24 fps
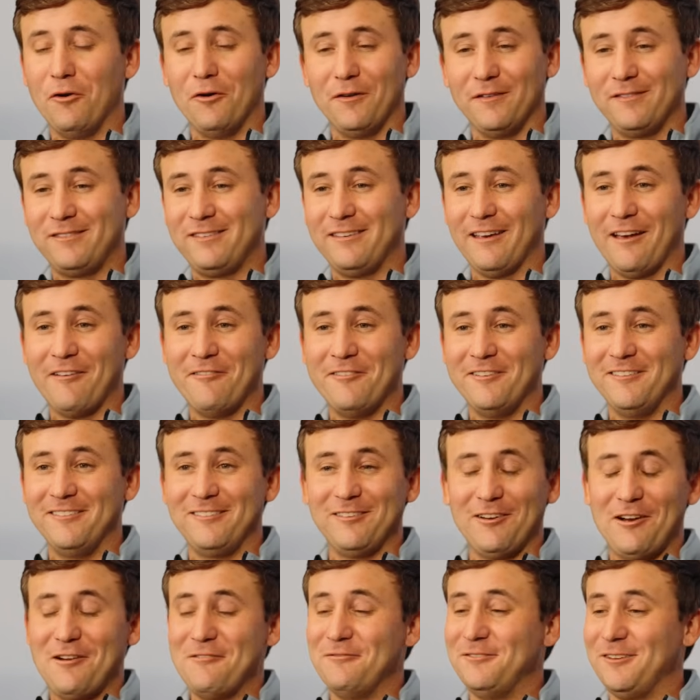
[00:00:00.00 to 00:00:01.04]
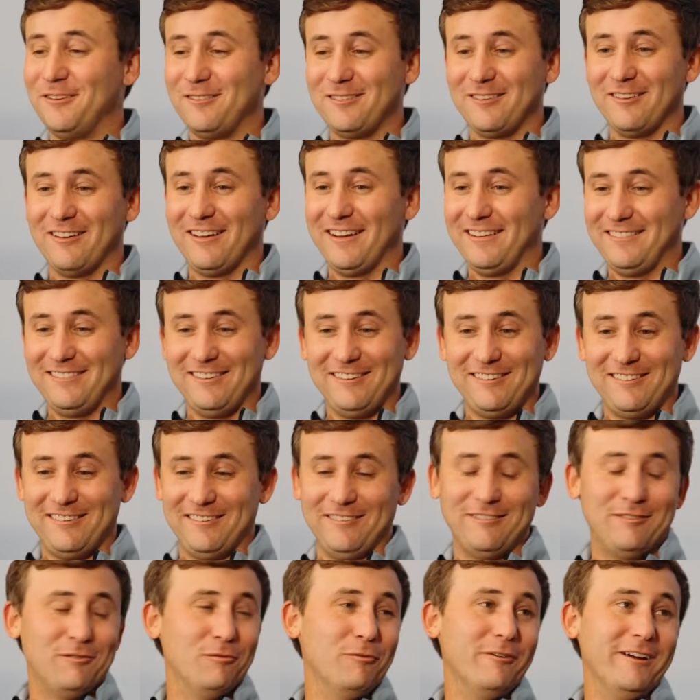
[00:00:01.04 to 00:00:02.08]
one on seven. So I'm just like, this
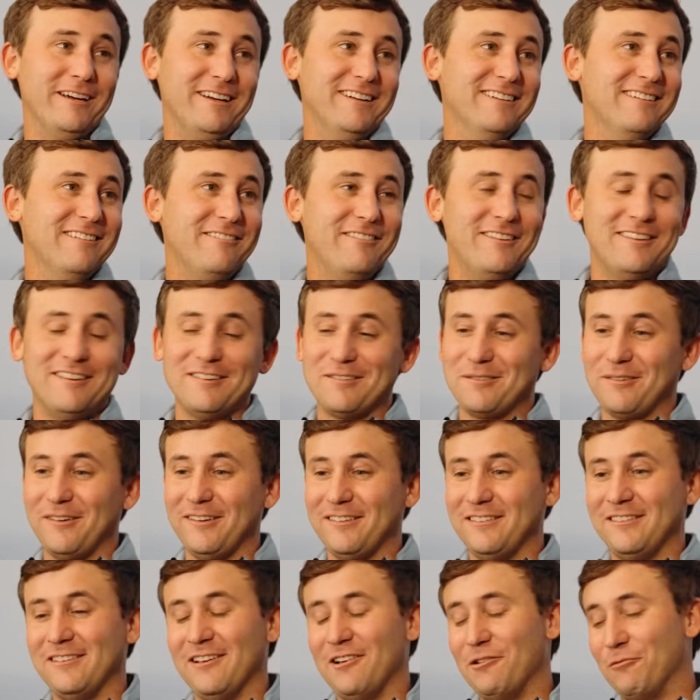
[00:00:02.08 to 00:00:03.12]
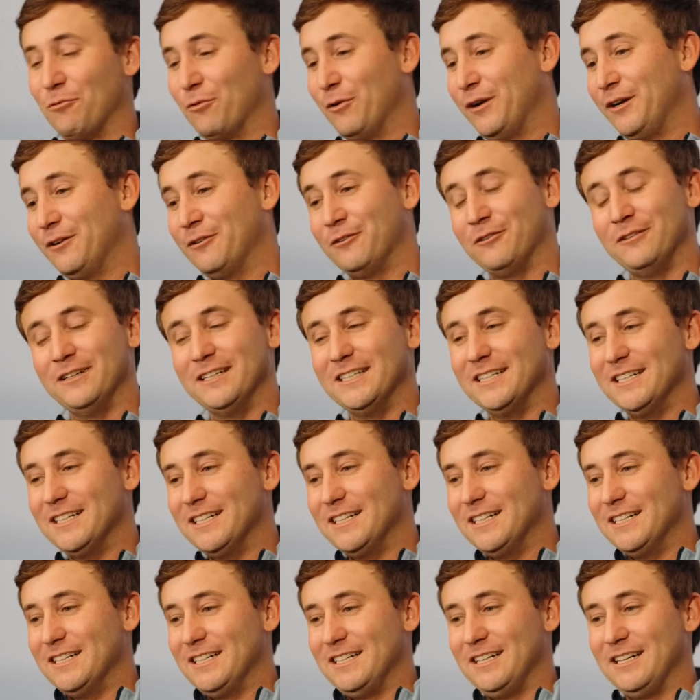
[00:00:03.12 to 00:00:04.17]
is sweet. I mean, this place is unreal.
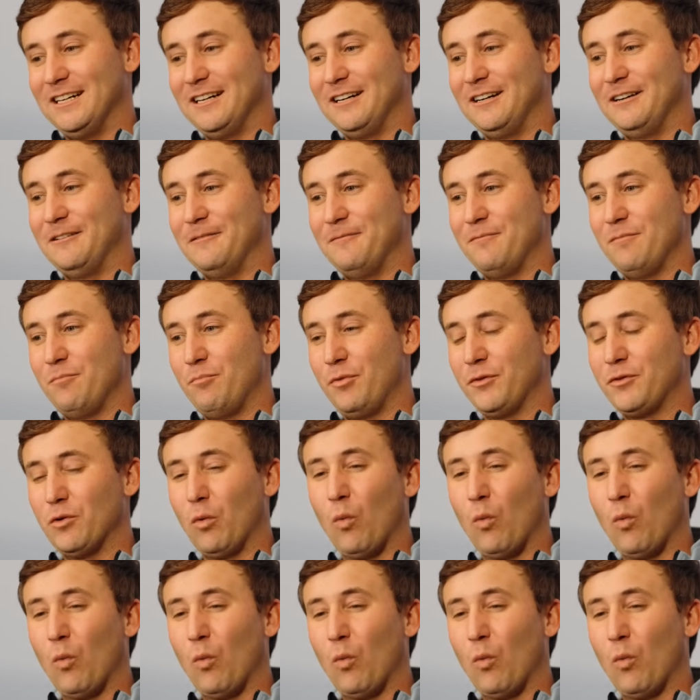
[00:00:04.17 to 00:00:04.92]
Uh, but